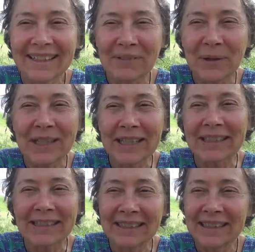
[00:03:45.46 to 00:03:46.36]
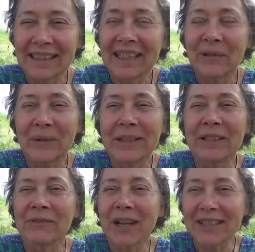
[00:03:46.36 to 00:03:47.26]
we can we
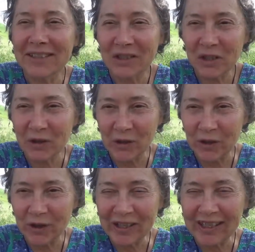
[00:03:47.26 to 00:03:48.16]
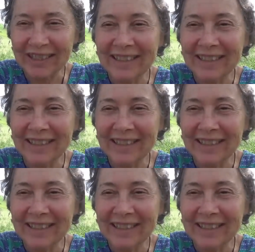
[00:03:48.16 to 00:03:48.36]
can rest assured